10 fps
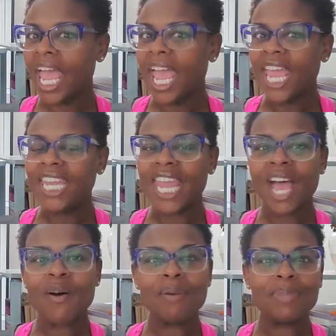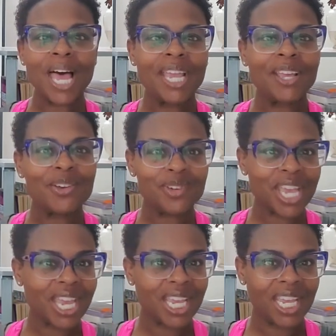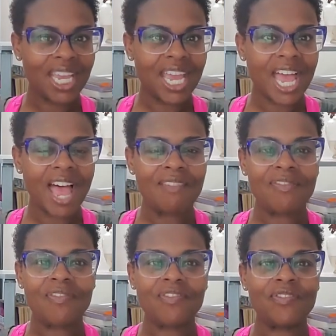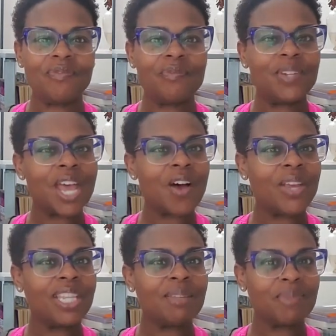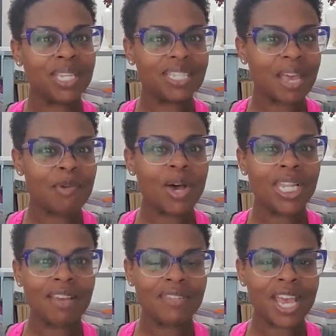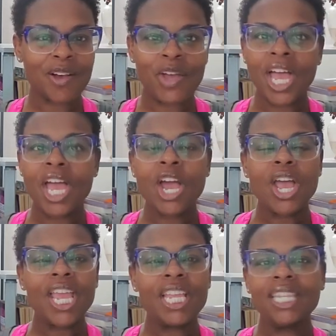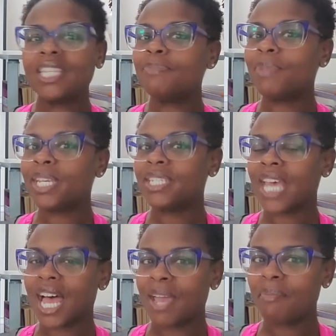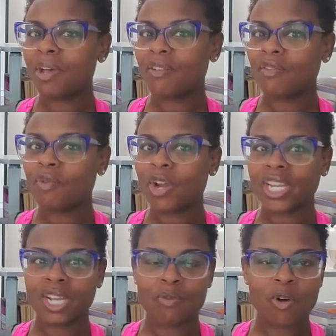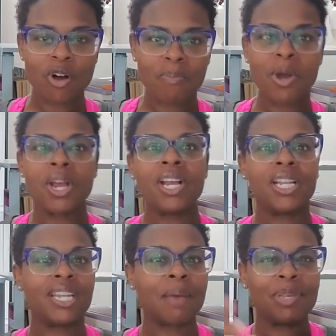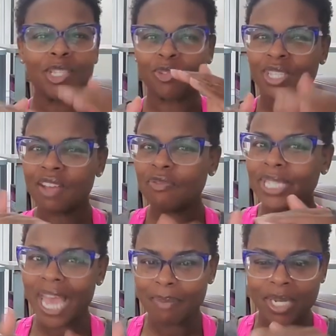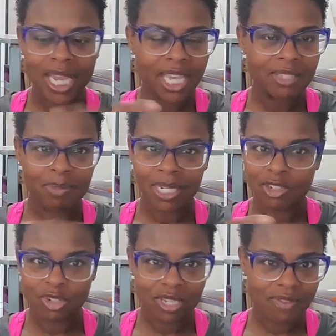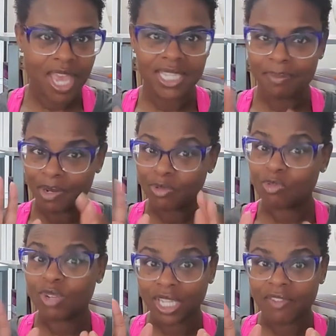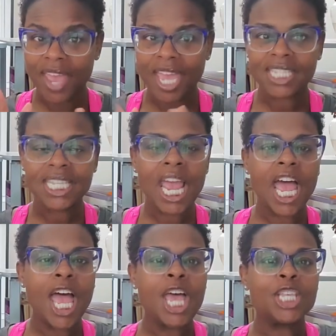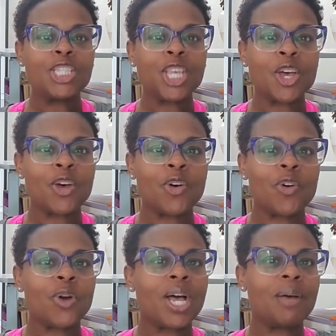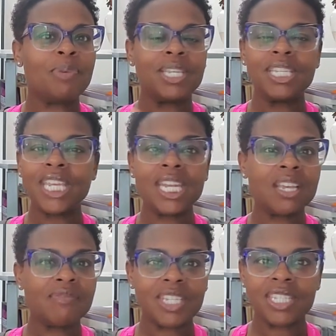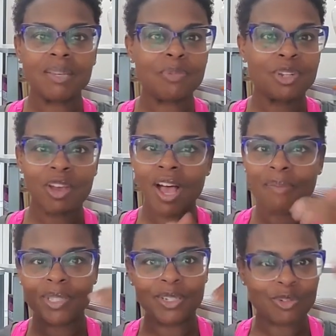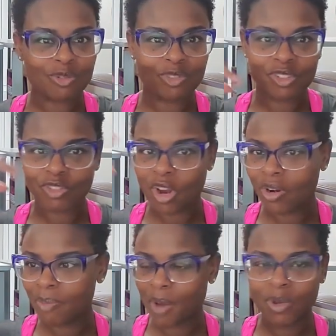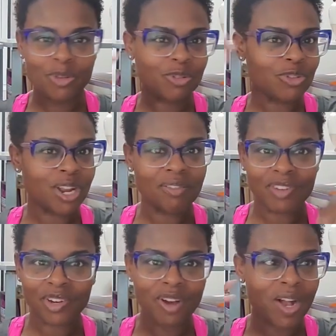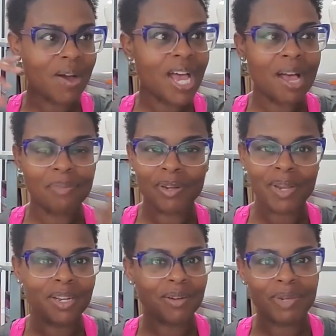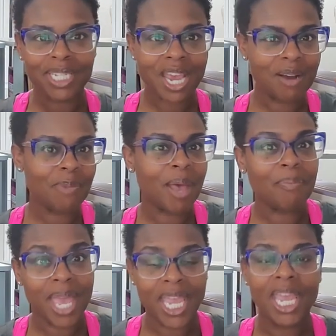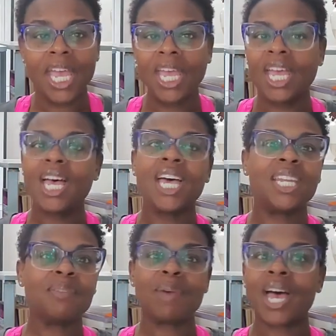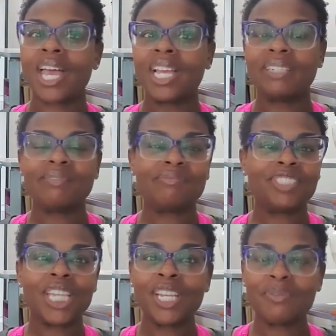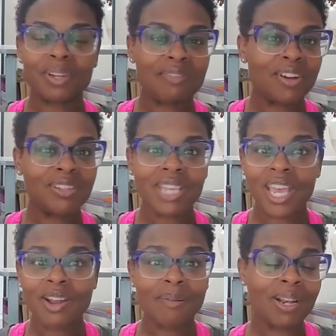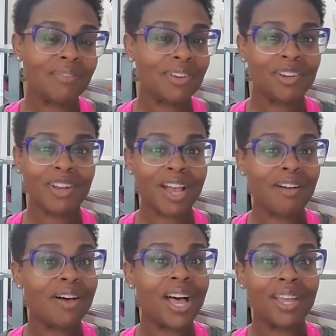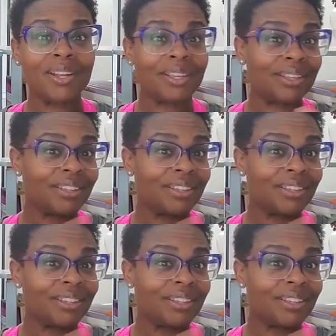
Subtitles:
And now I'm like, okay, in the meantime, I left out. In the meantime of working at Walmart, and so stuff was happening exponentially fast. It was really fast. So beginning of December, y'all, I'm still turning my wheels on trying to figure out how I'm getting ready to retire by May. Honey, by January 1st, I had already figured out how to